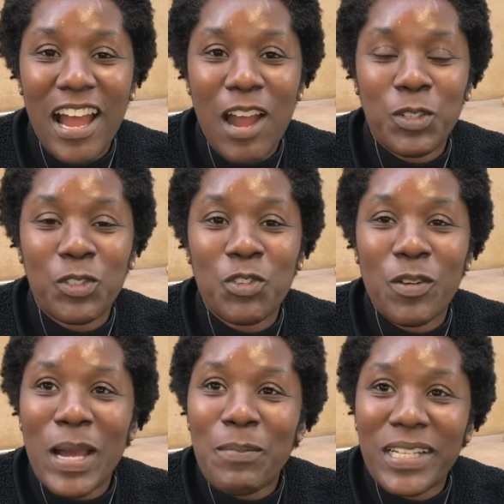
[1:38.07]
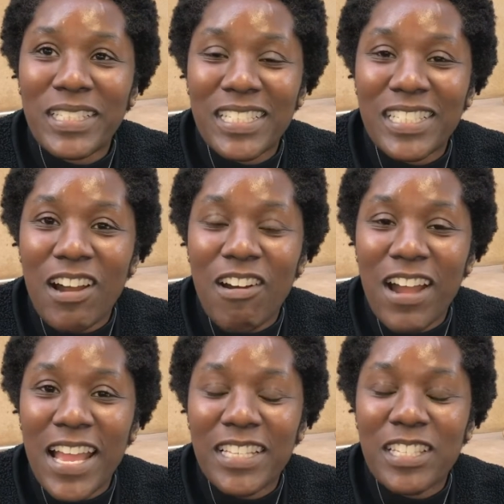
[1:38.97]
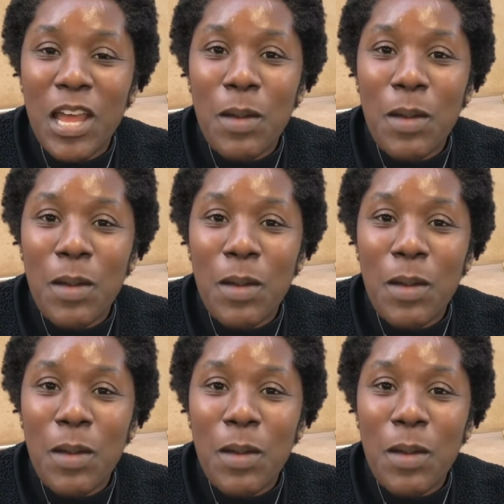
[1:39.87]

I wasn't sure about my designs,